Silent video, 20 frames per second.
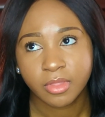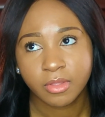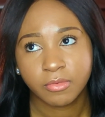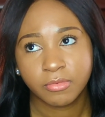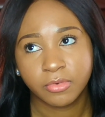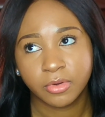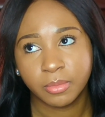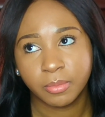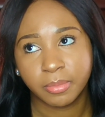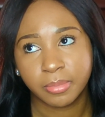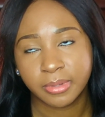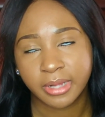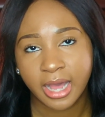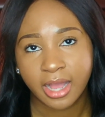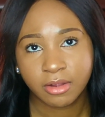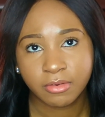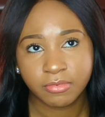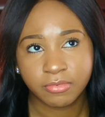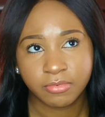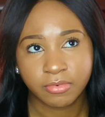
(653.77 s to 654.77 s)
for
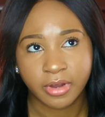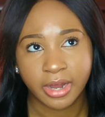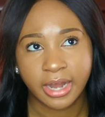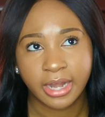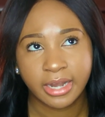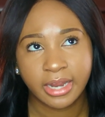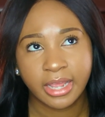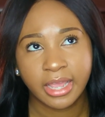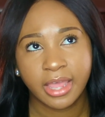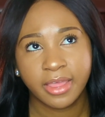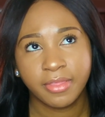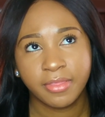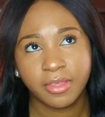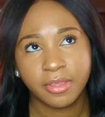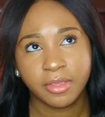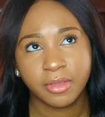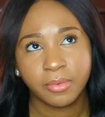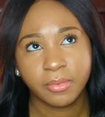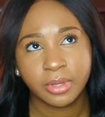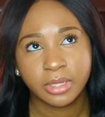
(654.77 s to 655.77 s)
Black Friday, I
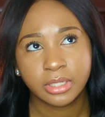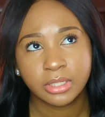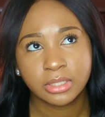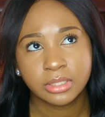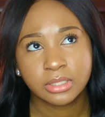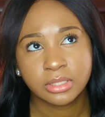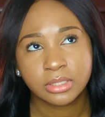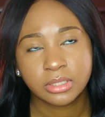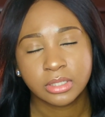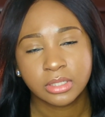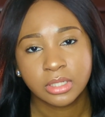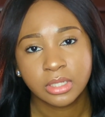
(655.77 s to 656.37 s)
think it was